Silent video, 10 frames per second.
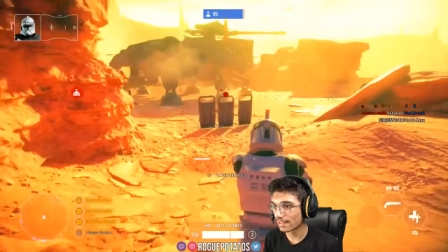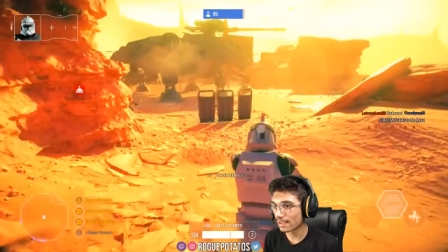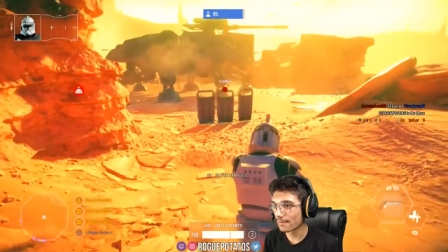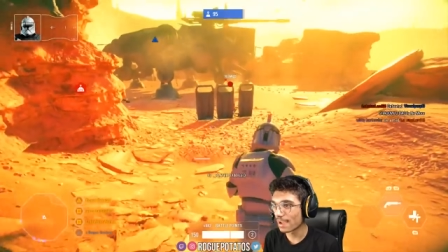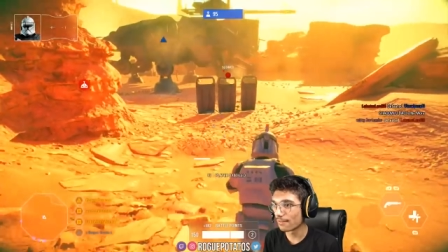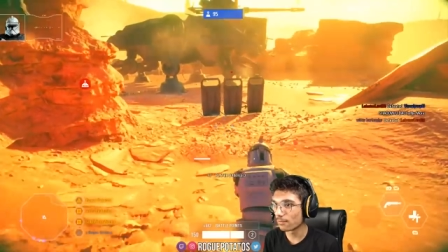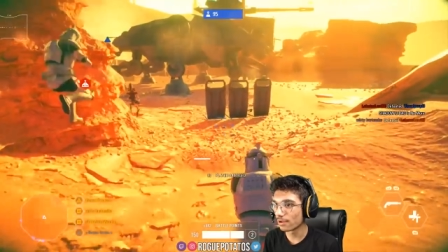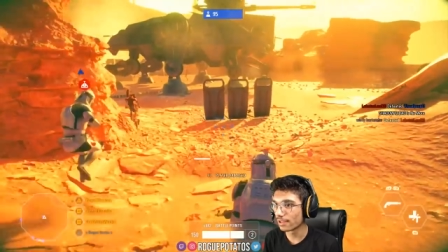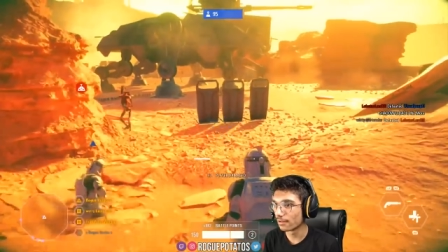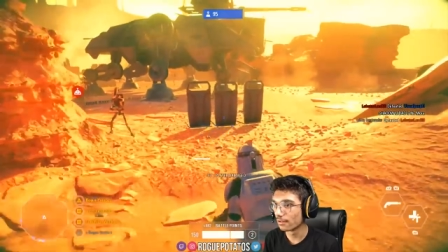think I might have one
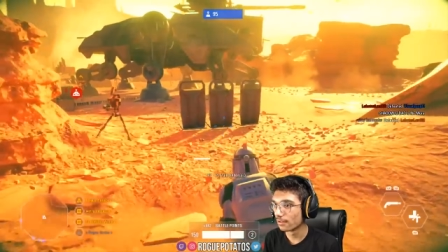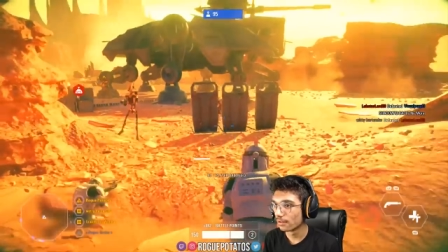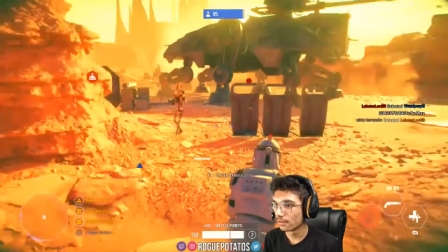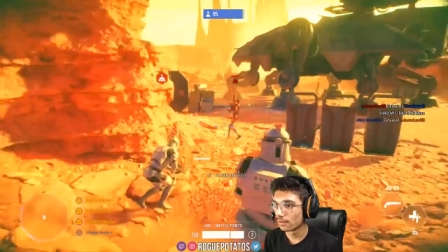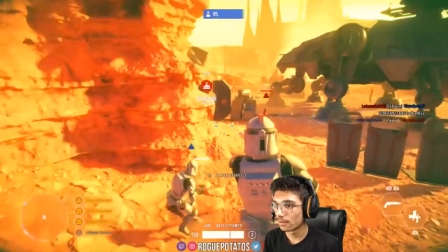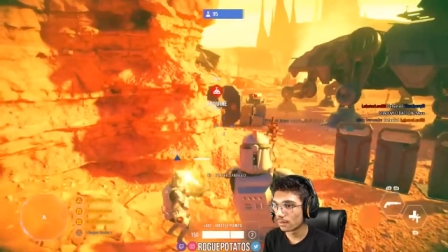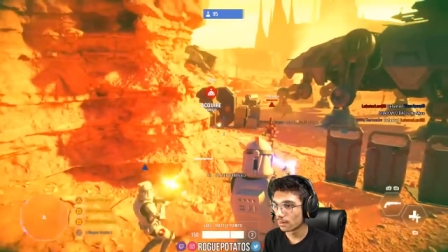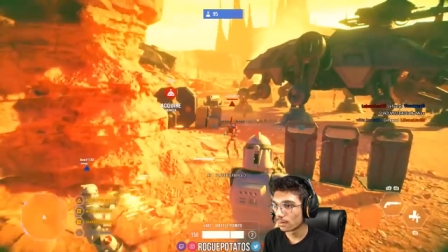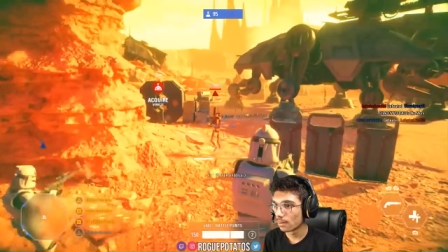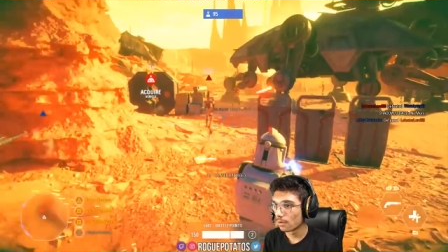kill.
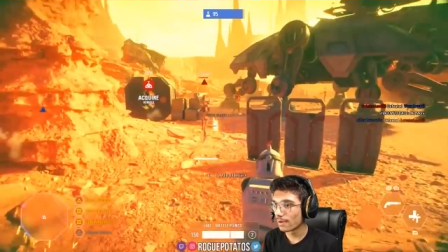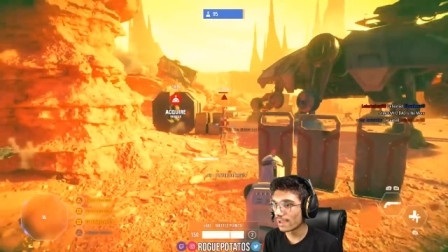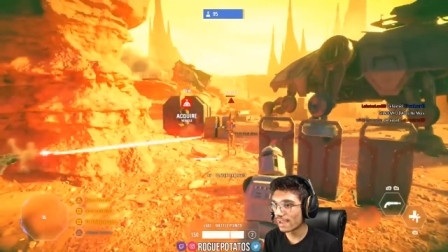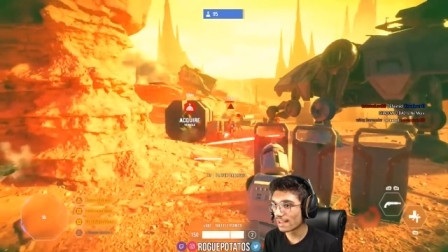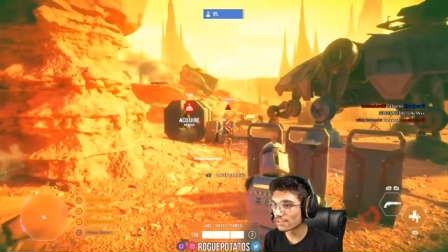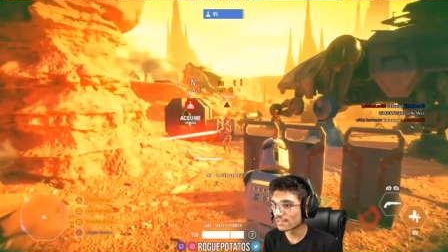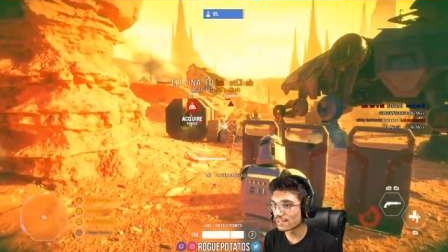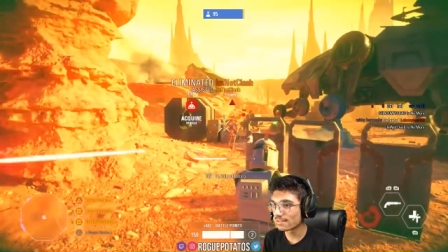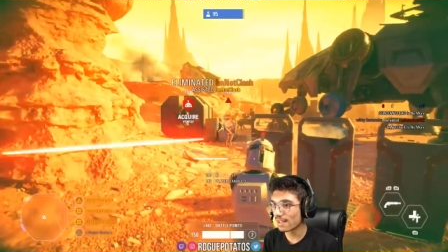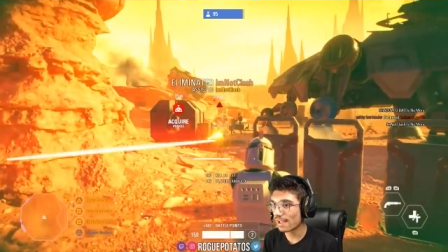Wait, I just
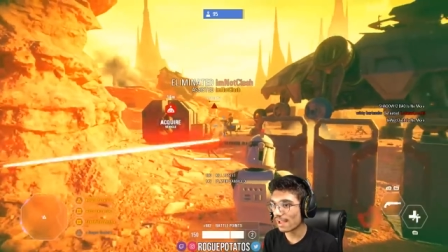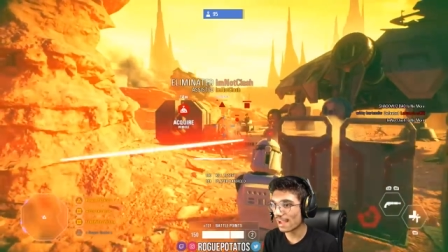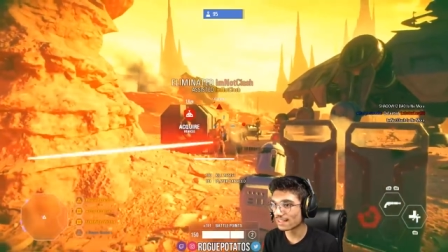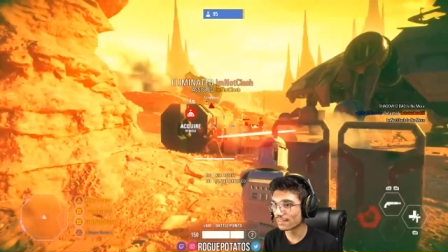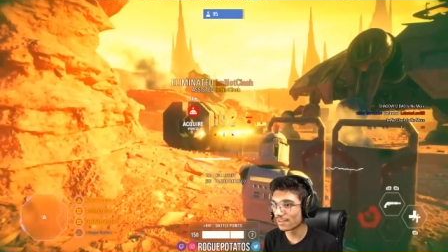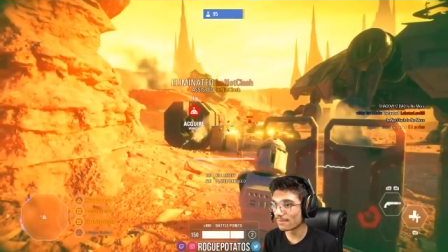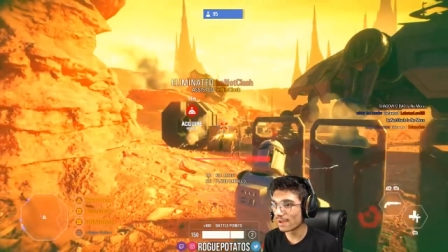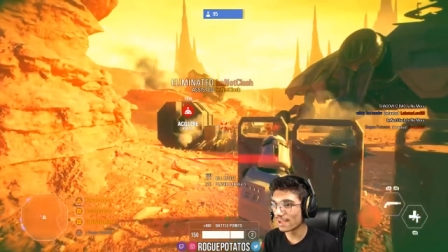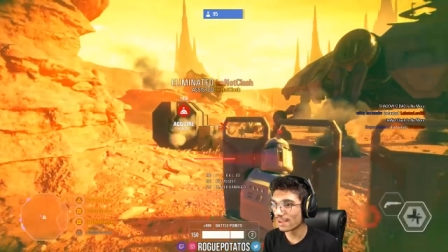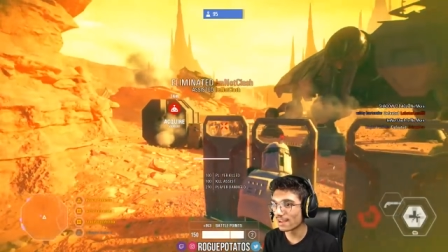activated
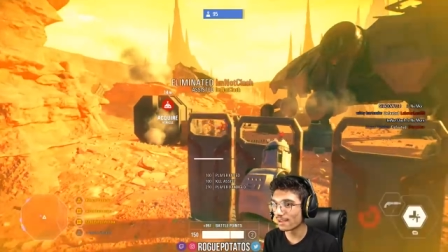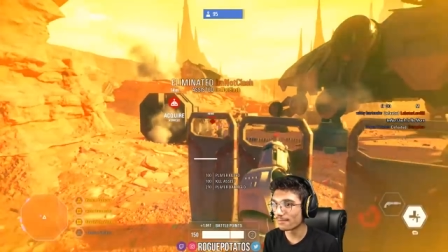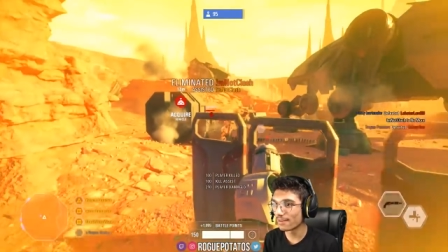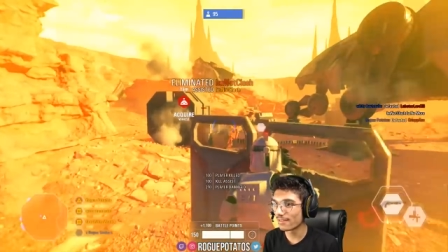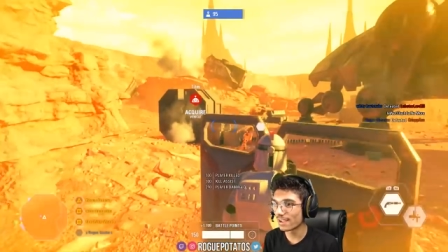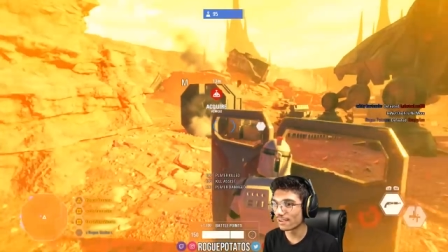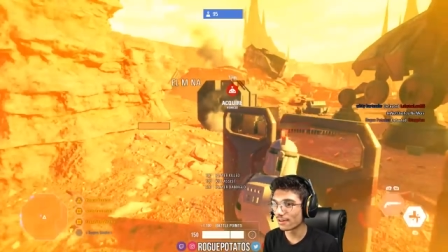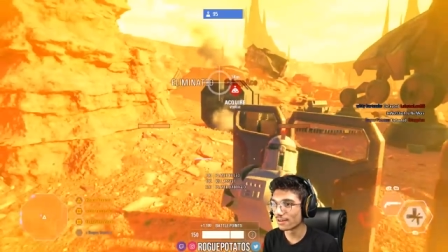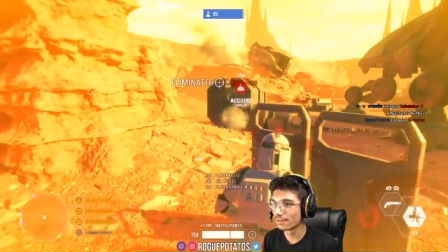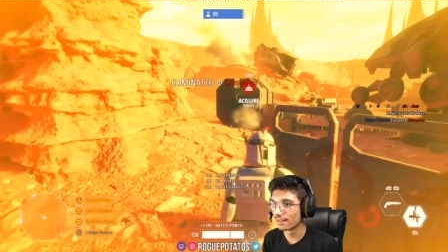my my Vanguard.